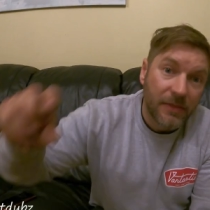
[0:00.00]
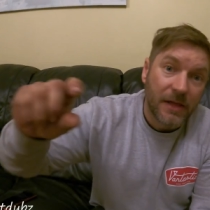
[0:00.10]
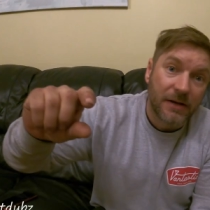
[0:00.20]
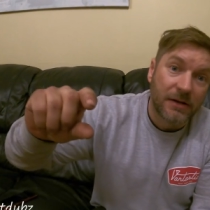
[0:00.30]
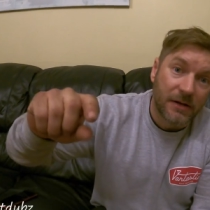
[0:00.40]

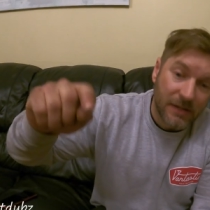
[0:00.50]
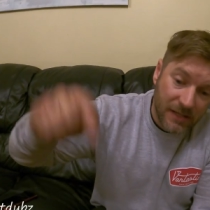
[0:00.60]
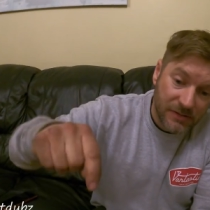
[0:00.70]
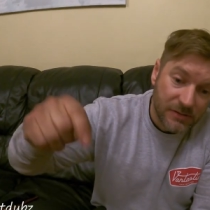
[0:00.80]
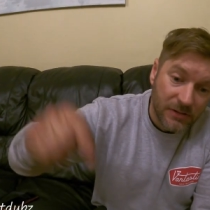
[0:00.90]
that nut
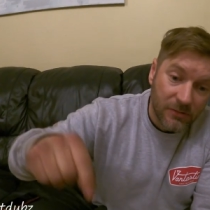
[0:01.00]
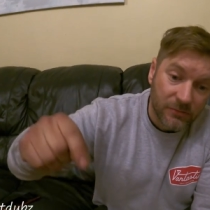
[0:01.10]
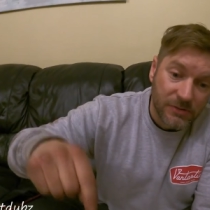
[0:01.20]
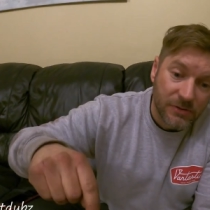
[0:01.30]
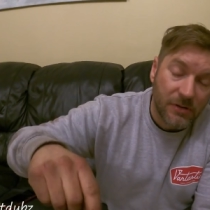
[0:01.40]
has to go
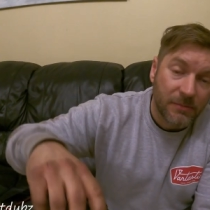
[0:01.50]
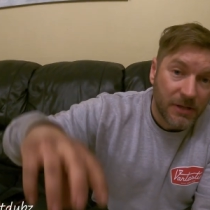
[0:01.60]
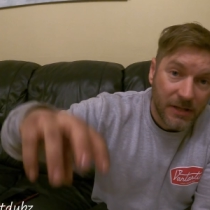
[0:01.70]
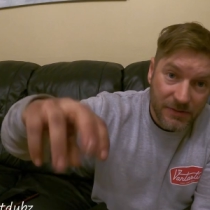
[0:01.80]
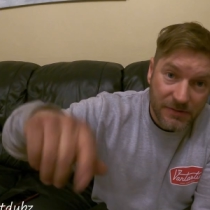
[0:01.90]
on the top
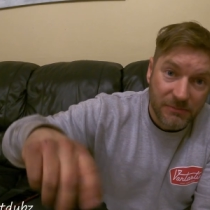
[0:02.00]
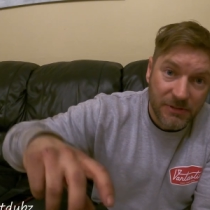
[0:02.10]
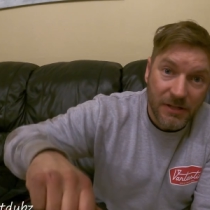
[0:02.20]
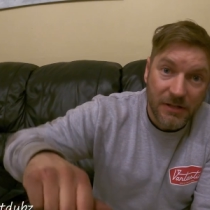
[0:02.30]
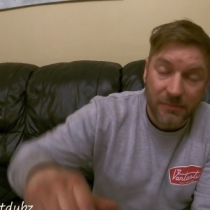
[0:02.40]
and it has to be
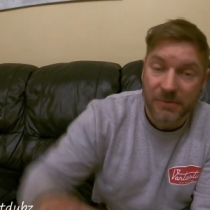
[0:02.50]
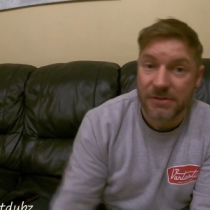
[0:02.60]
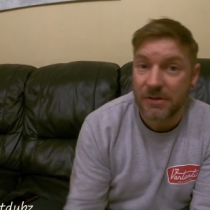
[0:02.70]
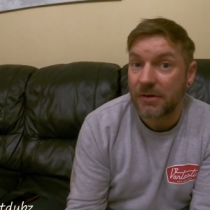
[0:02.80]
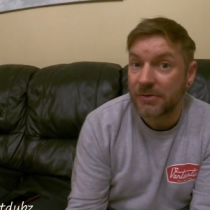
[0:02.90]
done up as
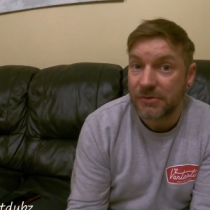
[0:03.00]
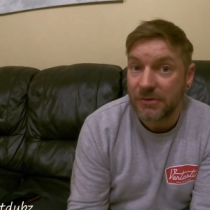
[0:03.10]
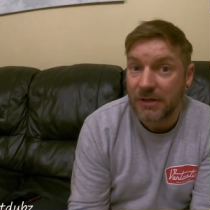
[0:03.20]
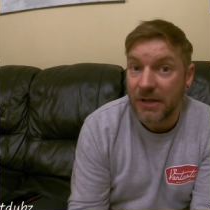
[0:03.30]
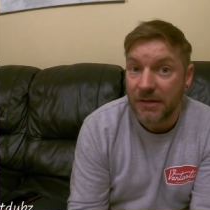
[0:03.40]
tight as you
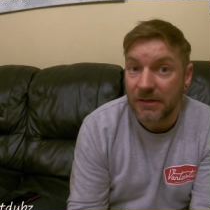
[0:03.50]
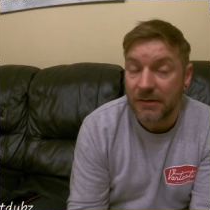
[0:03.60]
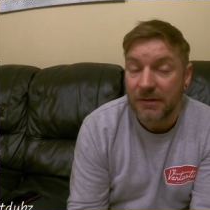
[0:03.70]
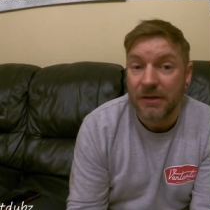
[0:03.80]
can get it